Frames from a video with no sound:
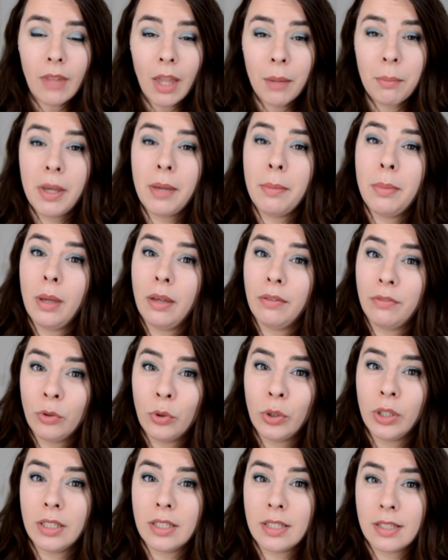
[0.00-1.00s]
maybe
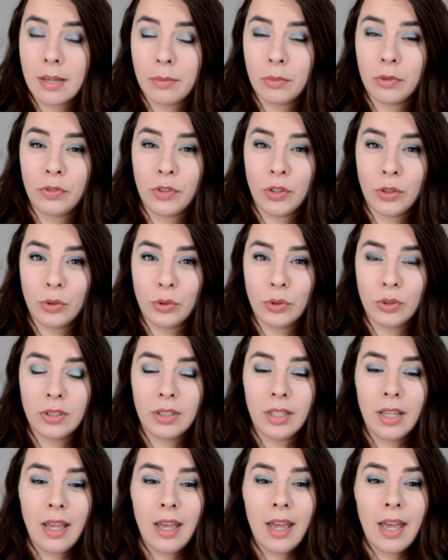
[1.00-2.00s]
avoid some of
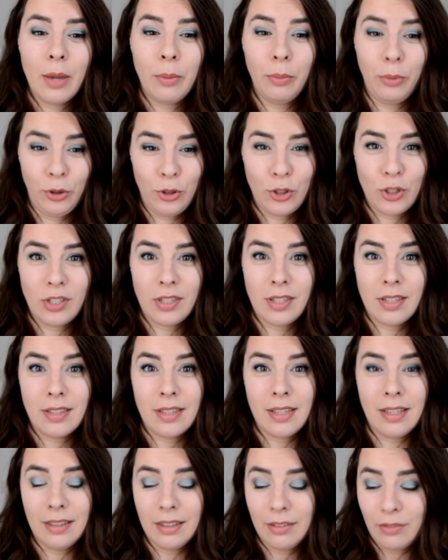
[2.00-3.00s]
those
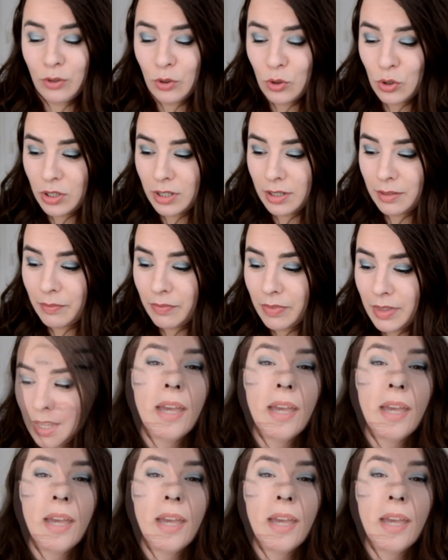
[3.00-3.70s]
purchases in the future.